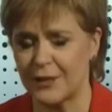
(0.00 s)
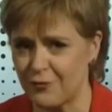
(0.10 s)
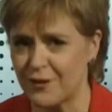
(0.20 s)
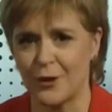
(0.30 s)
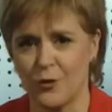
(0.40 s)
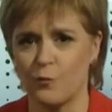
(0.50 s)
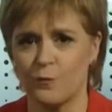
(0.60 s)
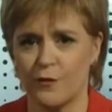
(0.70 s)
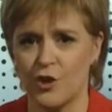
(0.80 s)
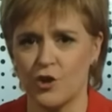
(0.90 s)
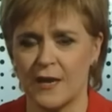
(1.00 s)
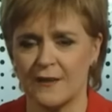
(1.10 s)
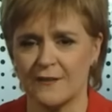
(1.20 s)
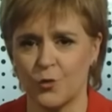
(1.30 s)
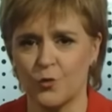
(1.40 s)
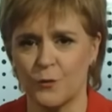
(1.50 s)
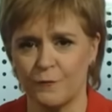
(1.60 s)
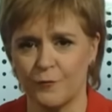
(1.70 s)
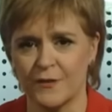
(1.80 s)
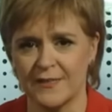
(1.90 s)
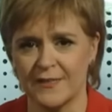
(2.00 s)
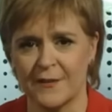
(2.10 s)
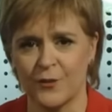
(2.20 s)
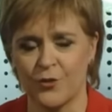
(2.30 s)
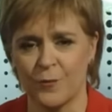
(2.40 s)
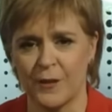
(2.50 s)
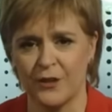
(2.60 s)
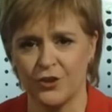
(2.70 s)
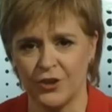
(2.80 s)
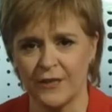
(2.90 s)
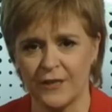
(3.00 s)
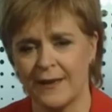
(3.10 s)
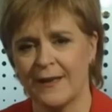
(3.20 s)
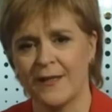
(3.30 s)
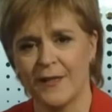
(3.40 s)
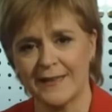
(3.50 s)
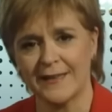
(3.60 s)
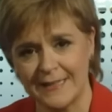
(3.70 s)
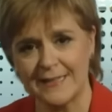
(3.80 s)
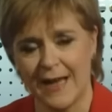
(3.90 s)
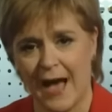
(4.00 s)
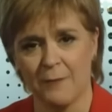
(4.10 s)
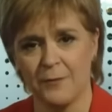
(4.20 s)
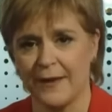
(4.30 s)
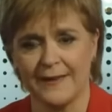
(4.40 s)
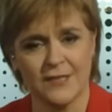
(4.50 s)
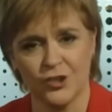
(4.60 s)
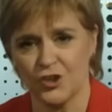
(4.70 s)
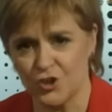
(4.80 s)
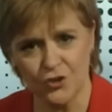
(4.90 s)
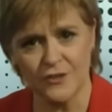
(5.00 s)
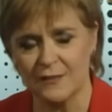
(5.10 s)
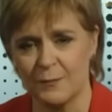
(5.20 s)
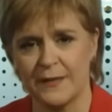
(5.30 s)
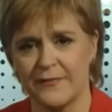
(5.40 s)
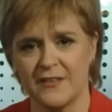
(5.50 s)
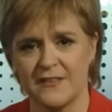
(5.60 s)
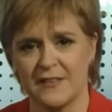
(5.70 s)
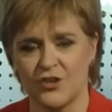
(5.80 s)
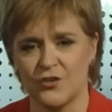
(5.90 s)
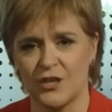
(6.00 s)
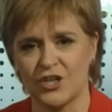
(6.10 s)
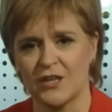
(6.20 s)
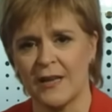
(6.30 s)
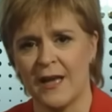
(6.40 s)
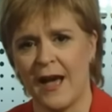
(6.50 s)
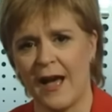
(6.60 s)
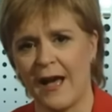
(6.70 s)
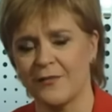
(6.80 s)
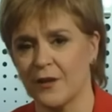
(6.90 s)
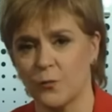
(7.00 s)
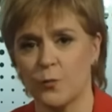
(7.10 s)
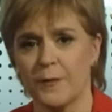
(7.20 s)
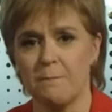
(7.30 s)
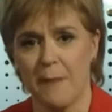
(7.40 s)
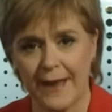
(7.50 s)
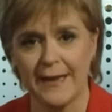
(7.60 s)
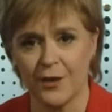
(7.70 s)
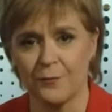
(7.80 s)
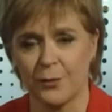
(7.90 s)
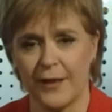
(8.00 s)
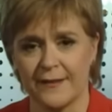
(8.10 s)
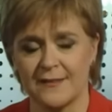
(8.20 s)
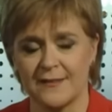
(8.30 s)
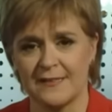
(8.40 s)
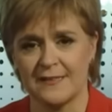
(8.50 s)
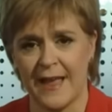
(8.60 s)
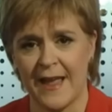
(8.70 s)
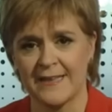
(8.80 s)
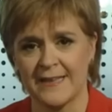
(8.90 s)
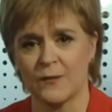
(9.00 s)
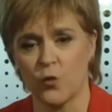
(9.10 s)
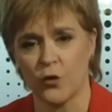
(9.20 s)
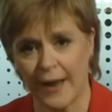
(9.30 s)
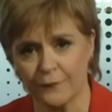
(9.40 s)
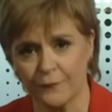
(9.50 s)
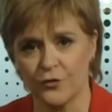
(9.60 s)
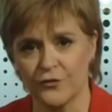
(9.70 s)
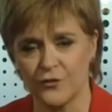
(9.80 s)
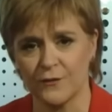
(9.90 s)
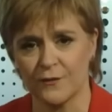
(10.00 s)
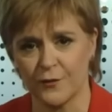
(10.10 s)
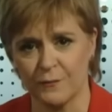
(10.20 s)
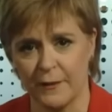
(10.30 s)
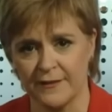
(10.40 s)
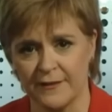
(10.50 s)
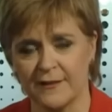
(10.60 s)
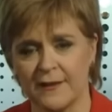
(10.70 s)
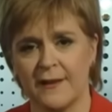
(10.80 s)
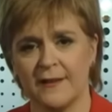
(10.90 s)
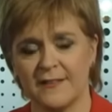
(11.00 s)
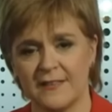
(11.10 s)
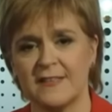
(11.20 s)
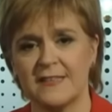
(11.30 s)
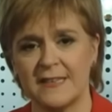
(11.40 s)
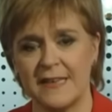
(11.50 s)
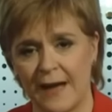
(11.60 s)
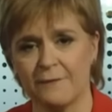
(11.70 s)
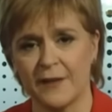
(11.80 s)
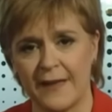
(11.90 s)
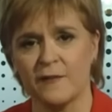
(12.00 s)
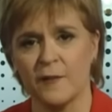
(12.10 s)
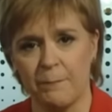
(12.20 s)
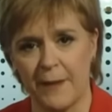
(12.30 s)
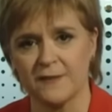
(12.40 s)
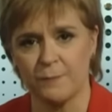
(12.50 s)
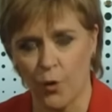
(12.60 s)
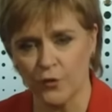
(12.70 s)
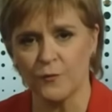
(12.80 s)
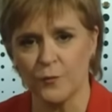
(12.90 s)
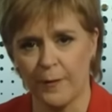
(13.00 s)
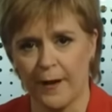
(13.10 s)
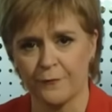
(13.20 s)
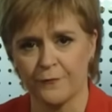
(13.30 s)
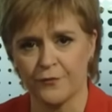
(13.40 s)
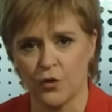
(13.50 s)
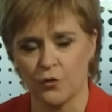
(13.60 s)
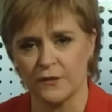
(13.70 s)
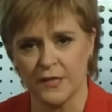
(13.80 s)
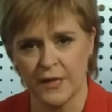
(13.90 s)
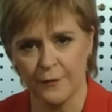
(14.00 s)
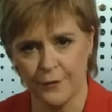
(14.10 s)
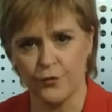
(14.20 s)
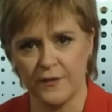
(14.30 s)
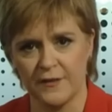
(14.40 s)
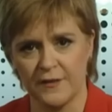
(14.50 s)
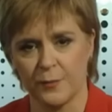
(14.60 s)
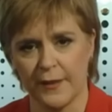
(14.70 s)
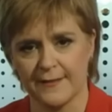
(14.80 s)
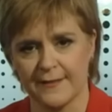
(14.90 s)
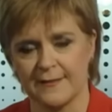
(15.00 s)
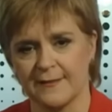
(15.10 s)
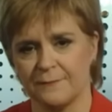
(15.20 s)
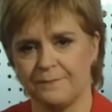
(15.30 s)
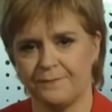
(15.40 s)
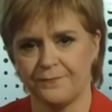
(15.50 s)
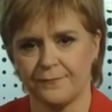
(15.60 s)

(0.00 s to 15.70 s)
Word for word: really, really hoped that the UK as a whole would vote to stay in the European Union. That didn't happen. I didn't choose to be in this situation. Uh, there will be many complexities ahead. And what I've got to do as First Minister is to seek to navigate the best possible path for Scotland through these complexities.